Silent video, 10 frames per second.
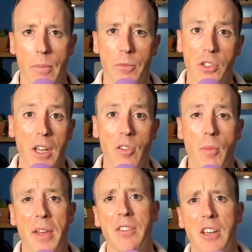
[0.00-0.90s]
just kind of
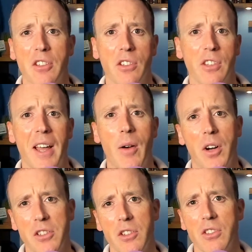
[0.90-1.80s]
about the sessions and how
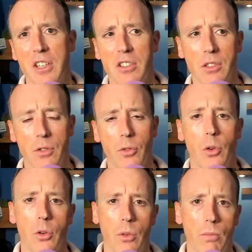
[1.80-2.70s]
I choose sessions
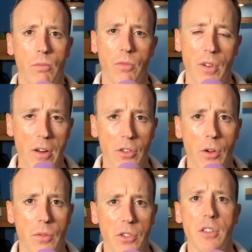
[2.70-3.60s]
for various
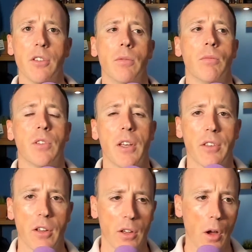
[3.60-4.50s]
conferences and South Coast.